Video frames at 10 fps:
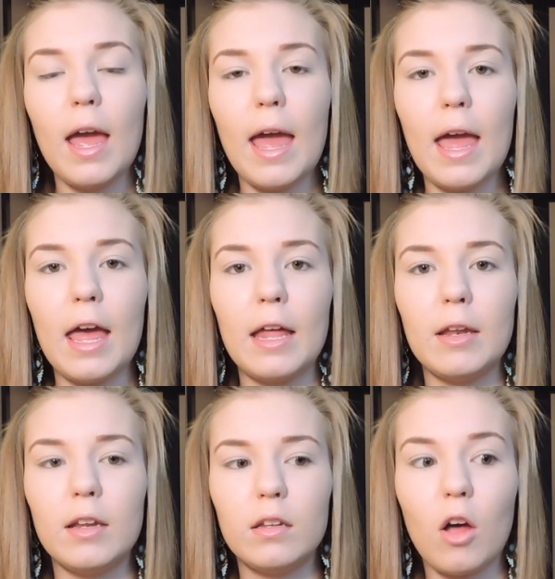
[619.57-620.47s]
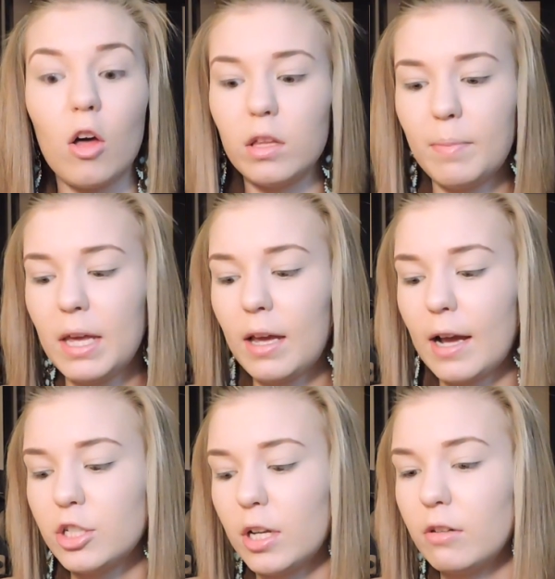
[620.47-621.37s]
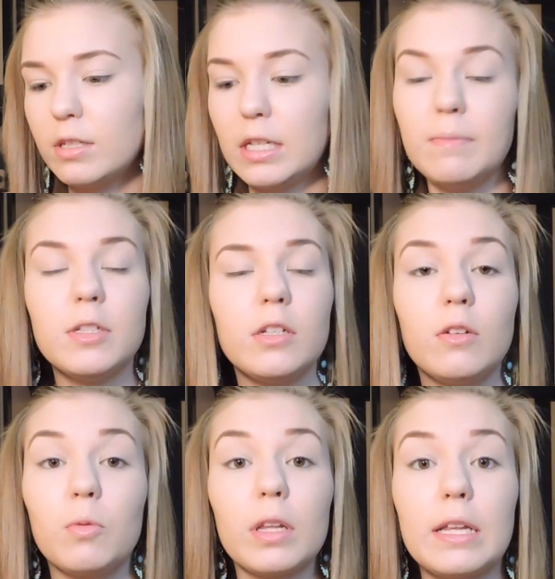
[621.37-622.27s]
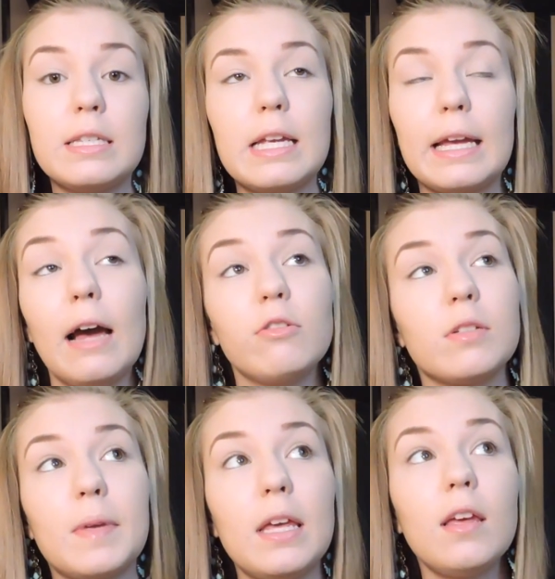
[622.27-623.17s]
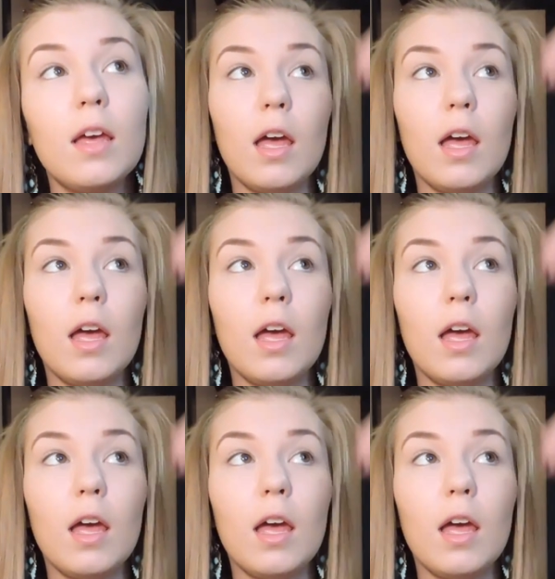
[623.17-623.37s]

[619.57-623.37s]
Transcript: And all the pink eyeshadows seemed to really stick out to me.